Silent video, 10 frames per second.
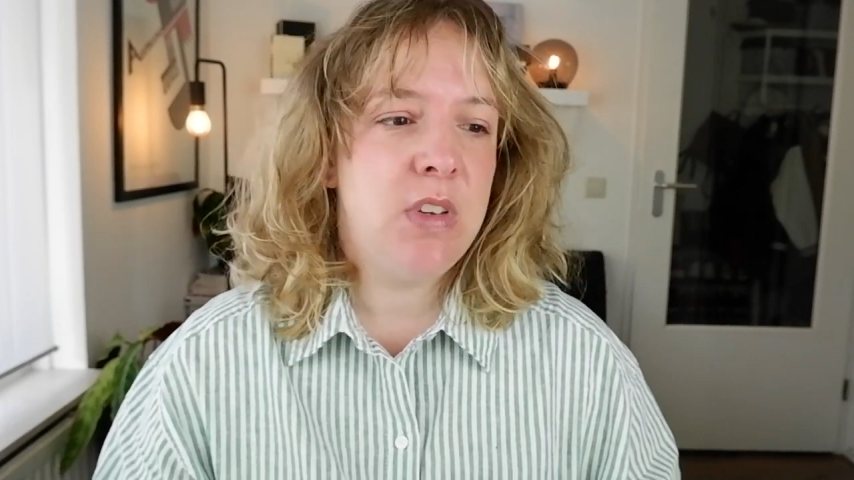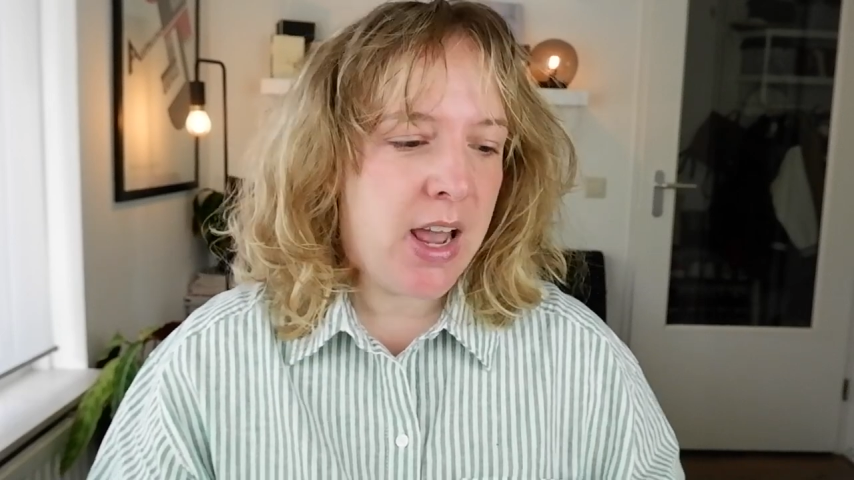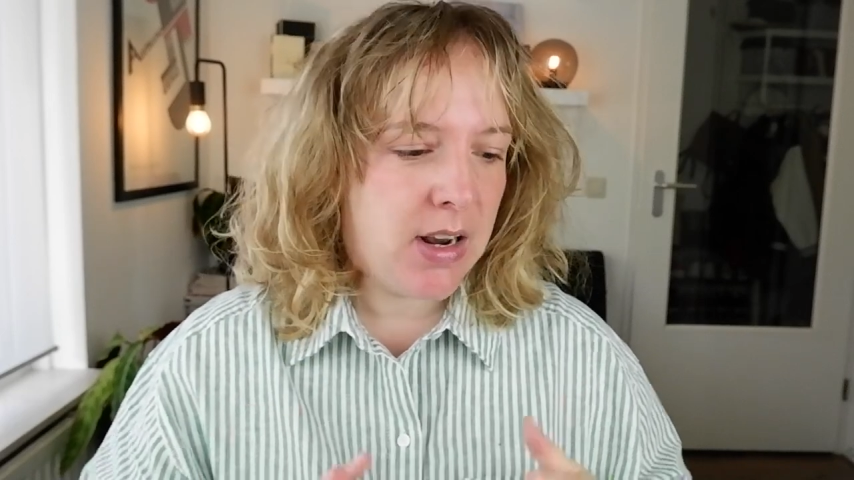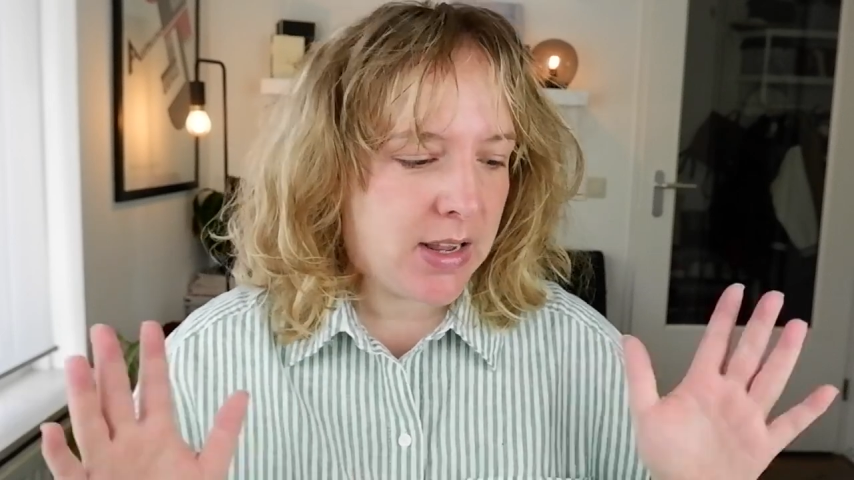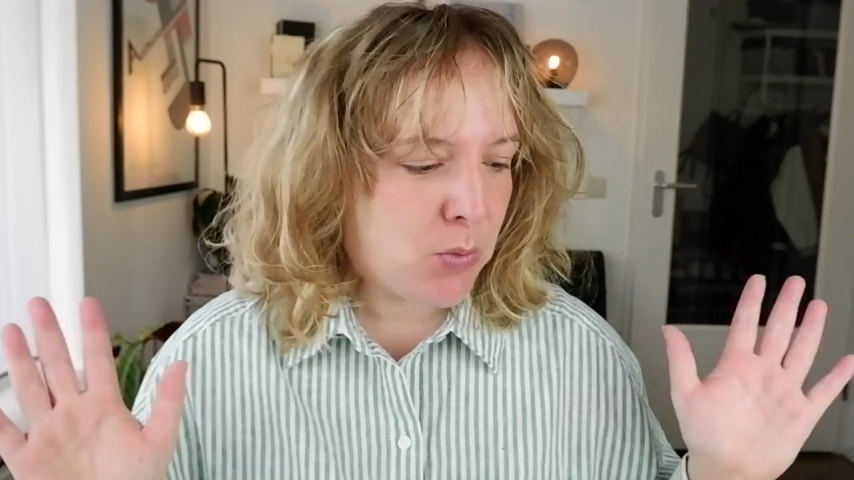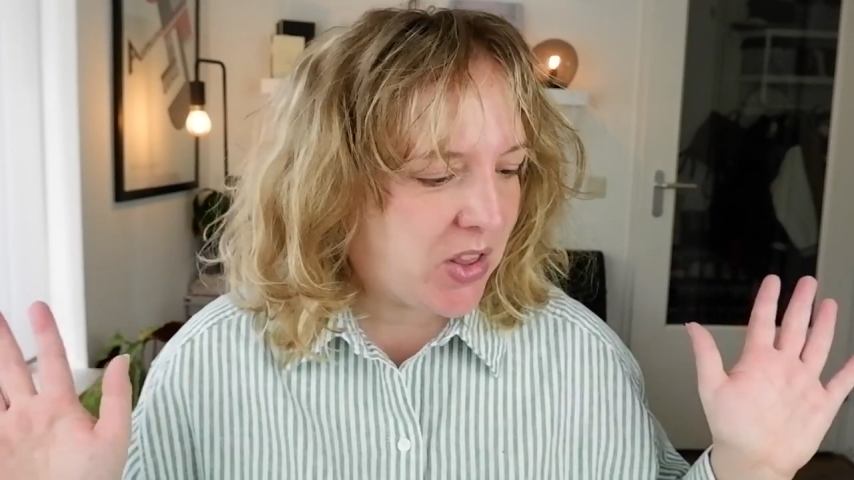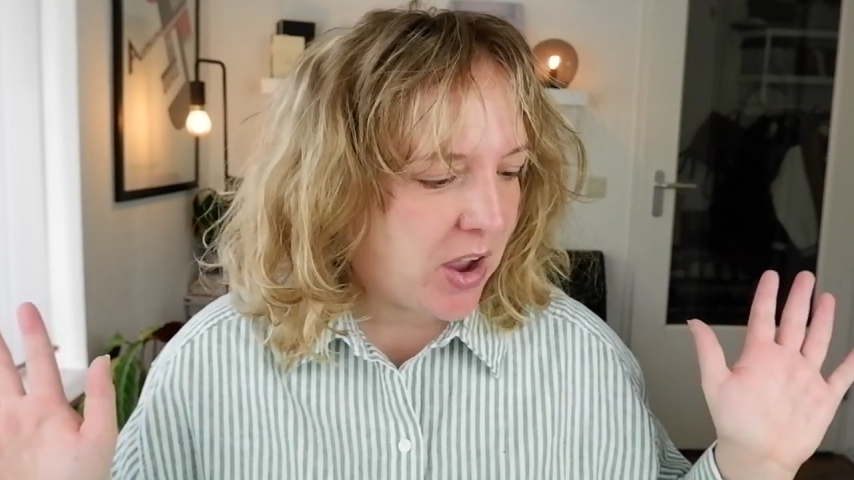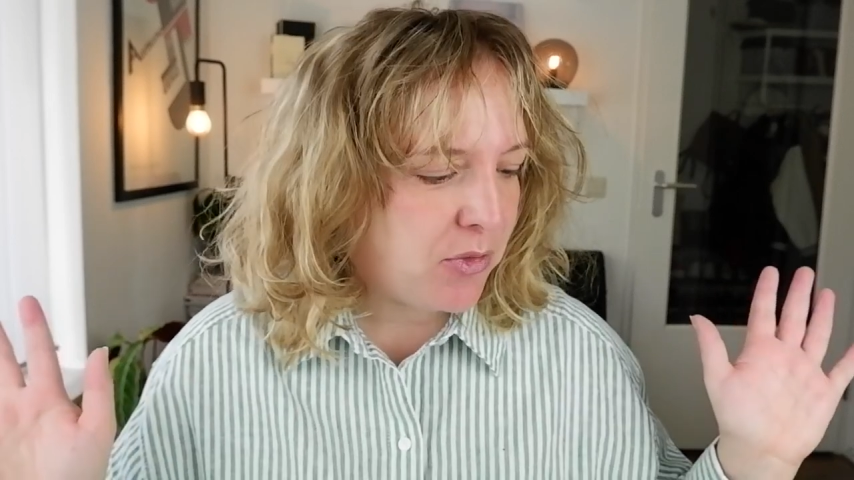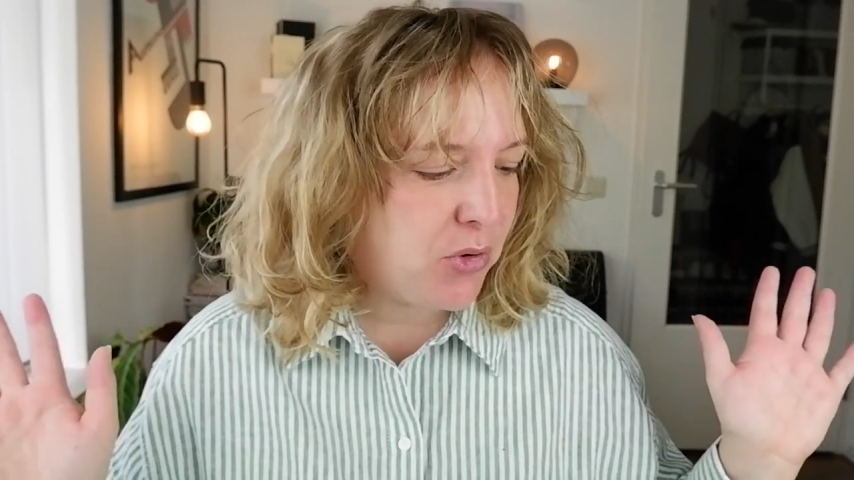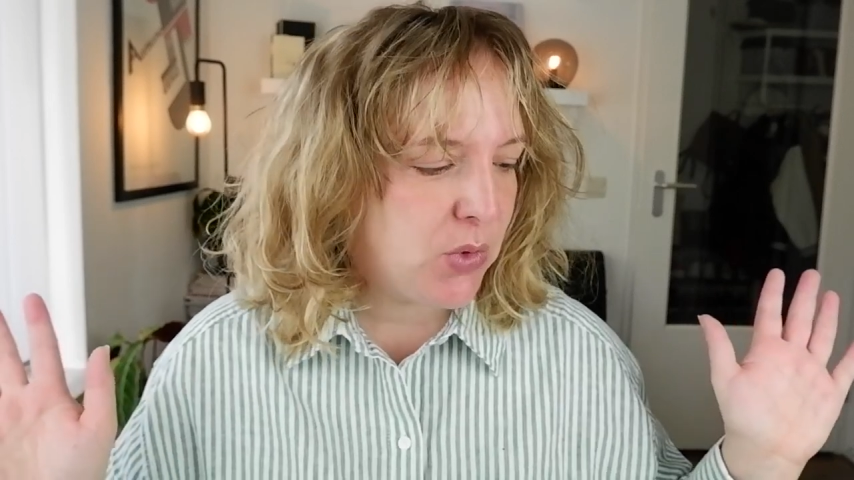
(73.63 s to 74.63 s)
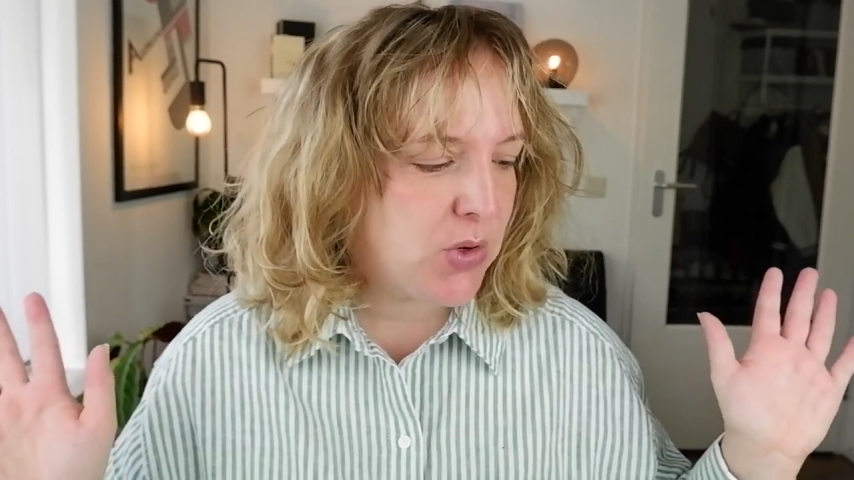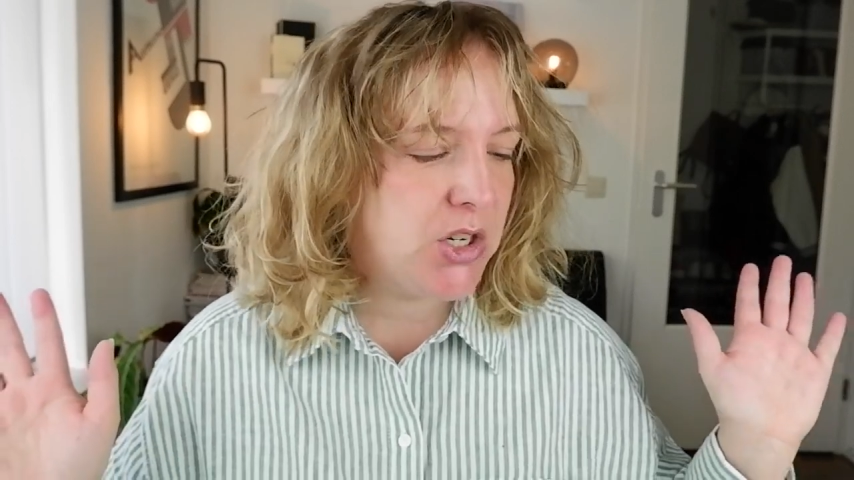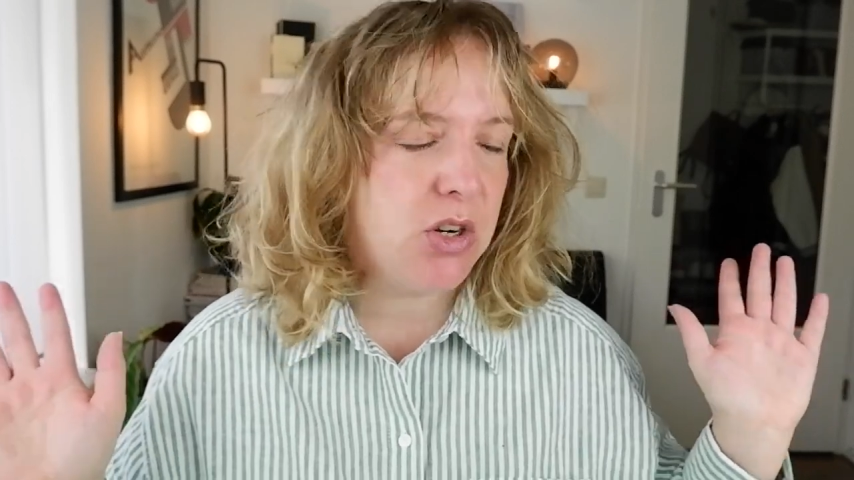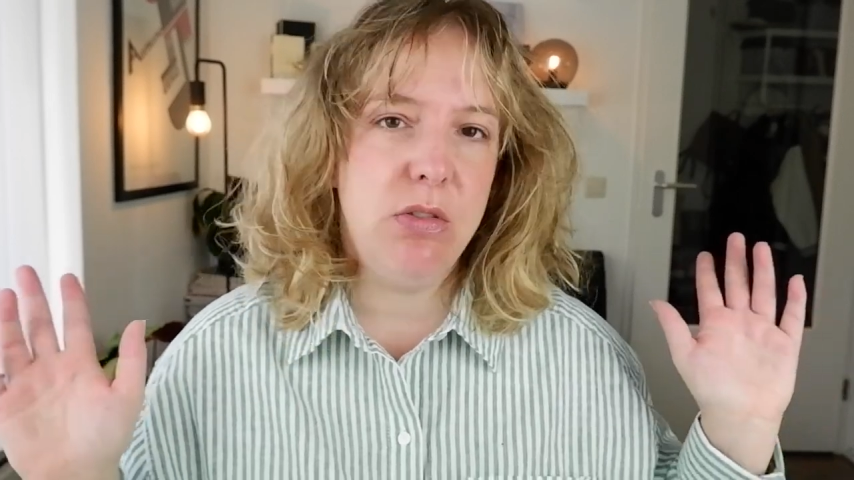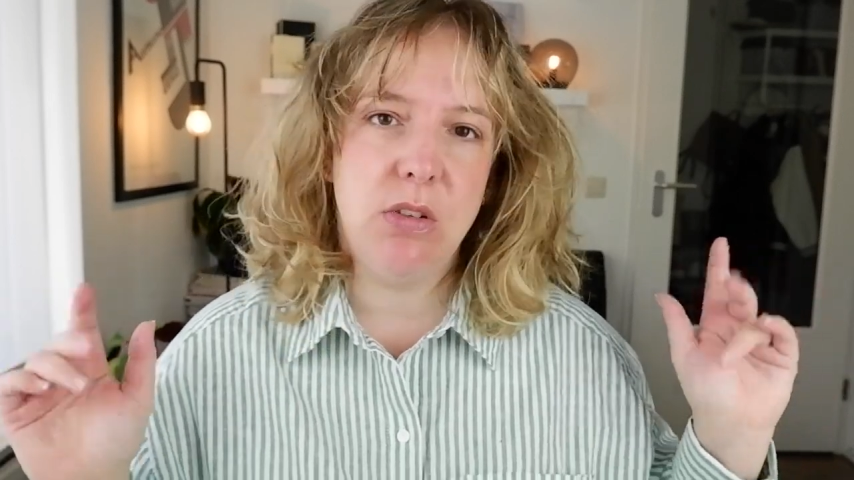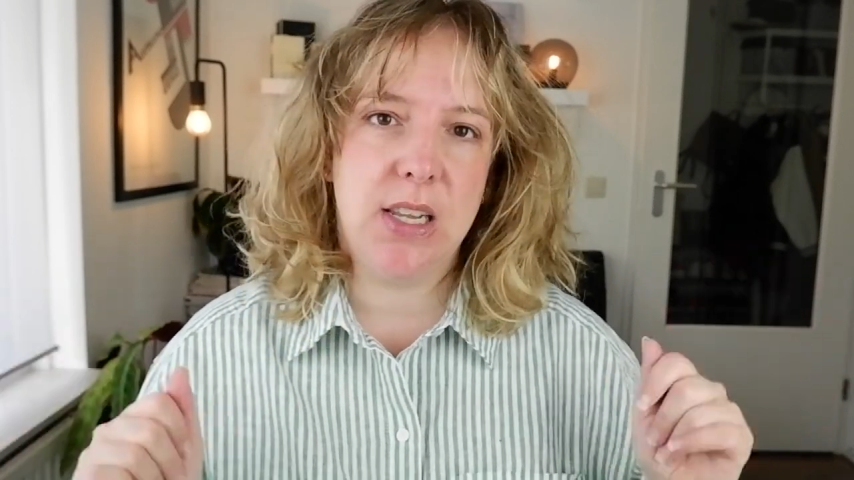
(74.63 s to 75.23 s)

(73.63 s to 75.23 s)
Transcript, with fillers: yeah, let, without further ado,